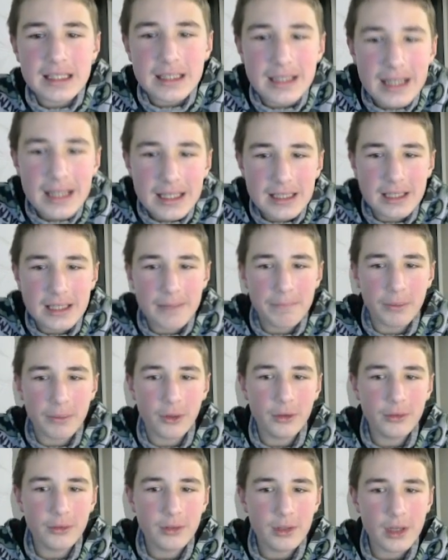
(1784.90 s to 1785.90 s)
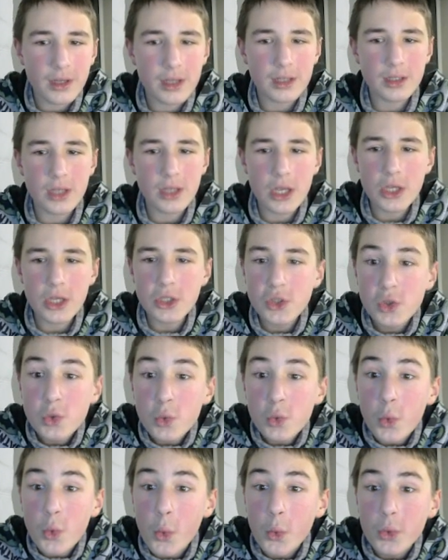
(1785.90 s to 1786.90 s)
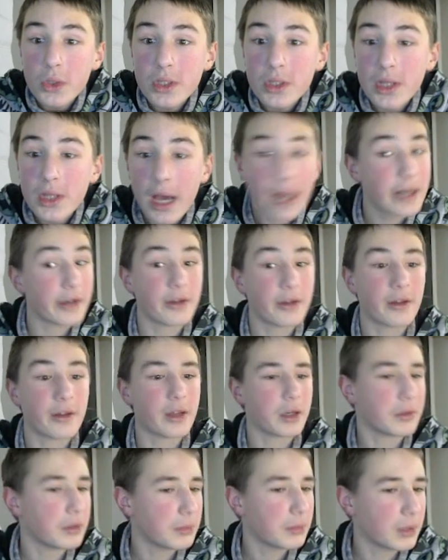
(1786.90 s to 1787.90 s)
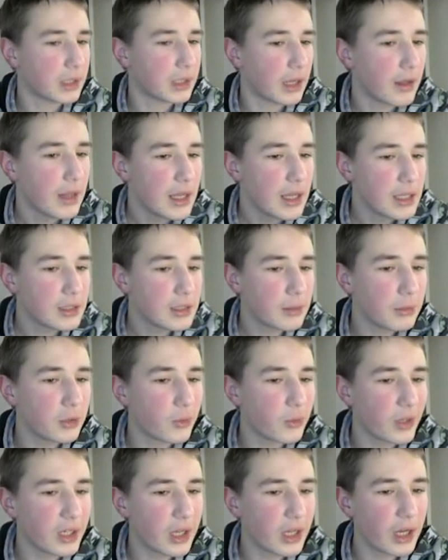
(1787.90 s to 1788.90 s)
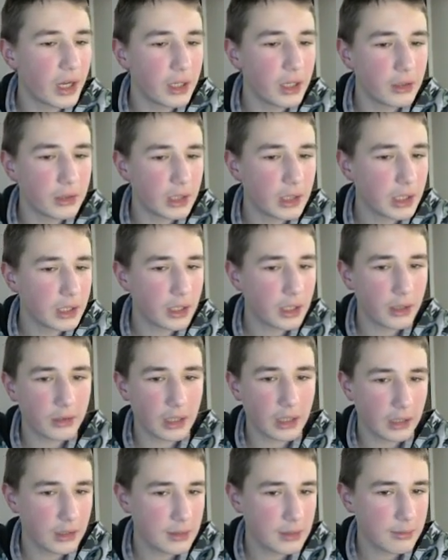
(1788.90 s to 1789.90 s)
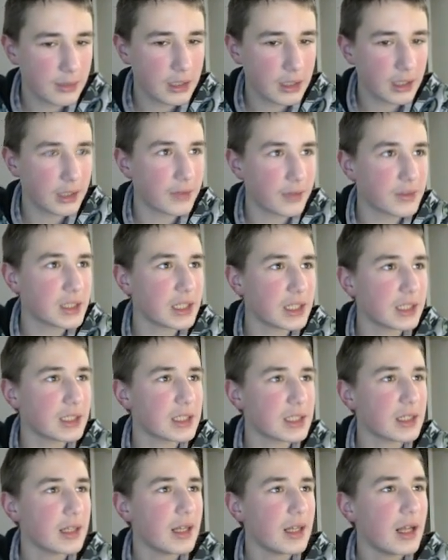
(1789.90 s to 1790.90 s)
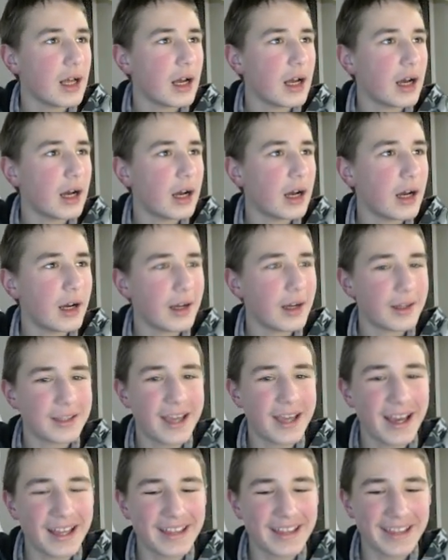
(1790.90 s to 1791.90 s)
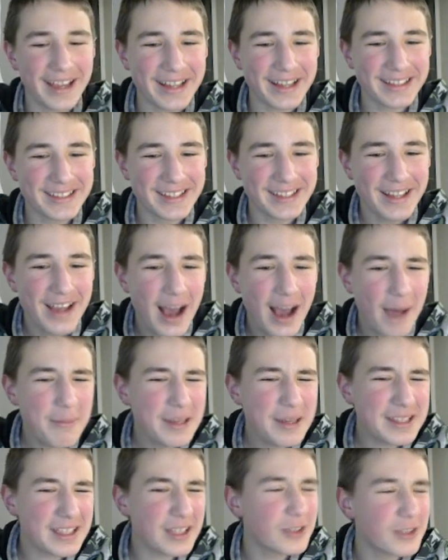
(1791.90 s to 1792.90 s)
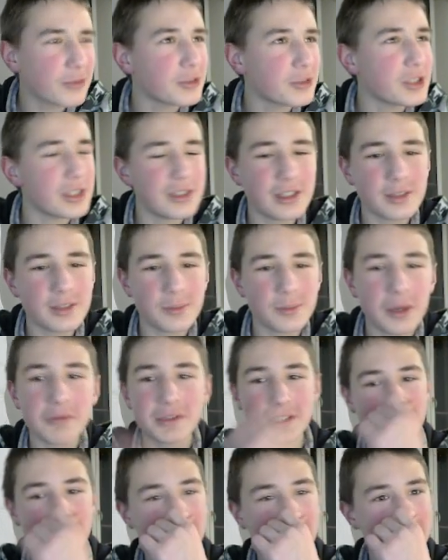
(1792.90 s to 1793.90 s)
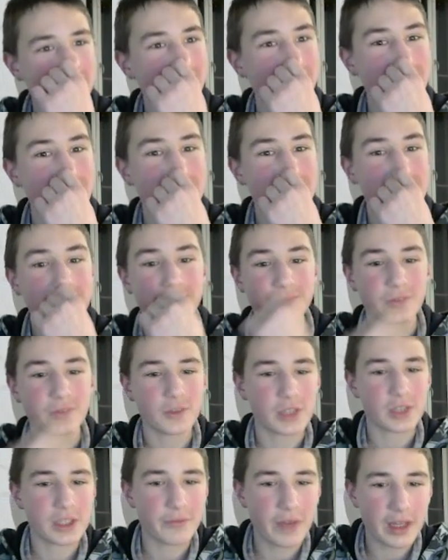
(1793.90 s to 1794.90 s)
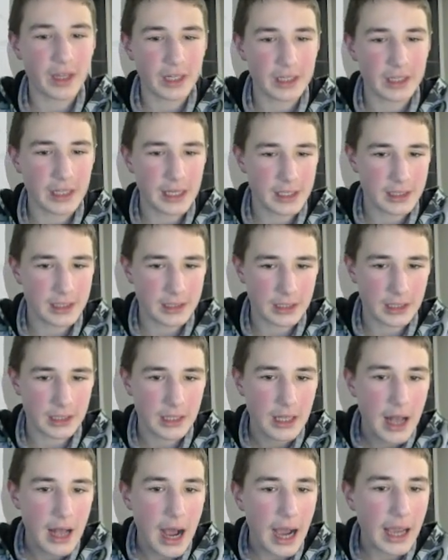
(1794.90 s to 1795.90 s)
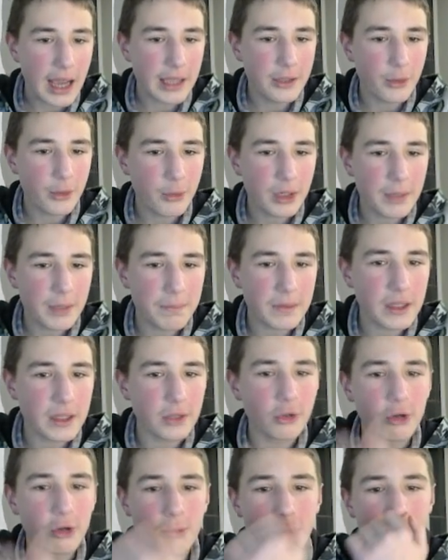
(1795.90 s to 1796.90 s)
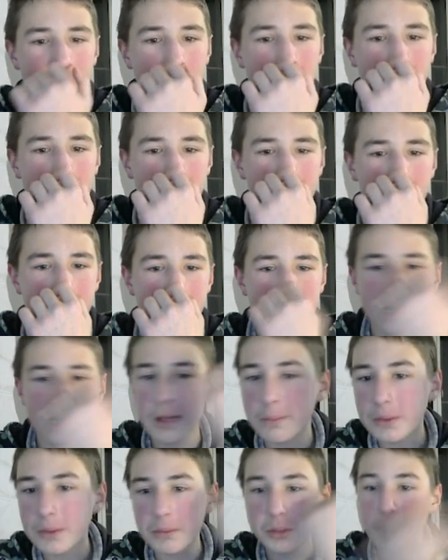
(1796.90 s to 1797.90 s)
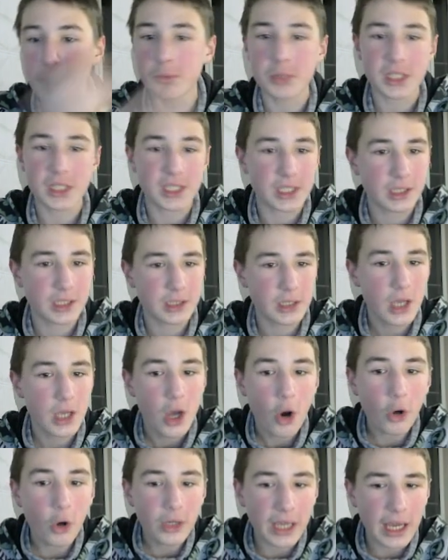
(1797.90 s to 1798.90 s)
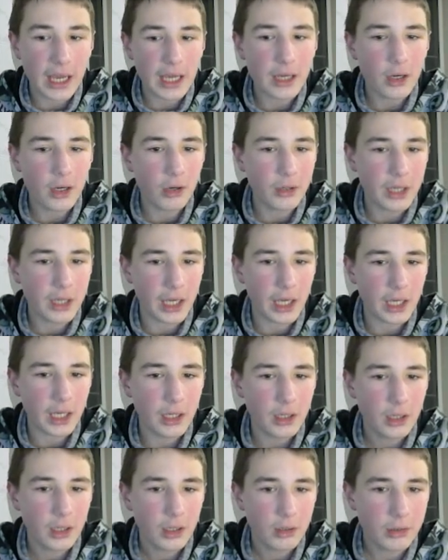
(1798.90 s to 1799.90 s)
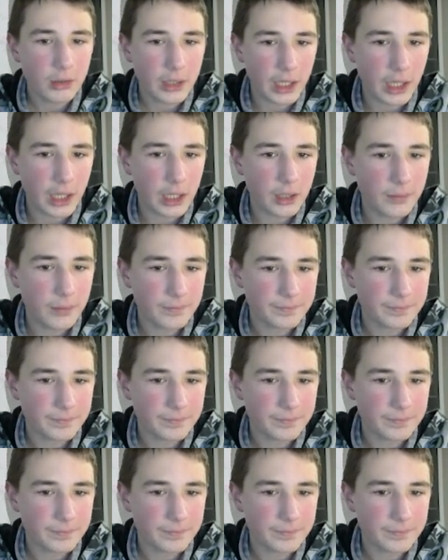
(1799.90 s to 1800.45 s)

Let's Upon Suit. I don't know that one, but okay. It's from Lithuania. Hi, good luck. Okay, let's play knight f6. Yeah, thanks. I mean, it's not so genius, but it was quite nice. It was very nasty. I don't want to play normal London. Okay, I'll play bishop g6. Okay, okay, okay.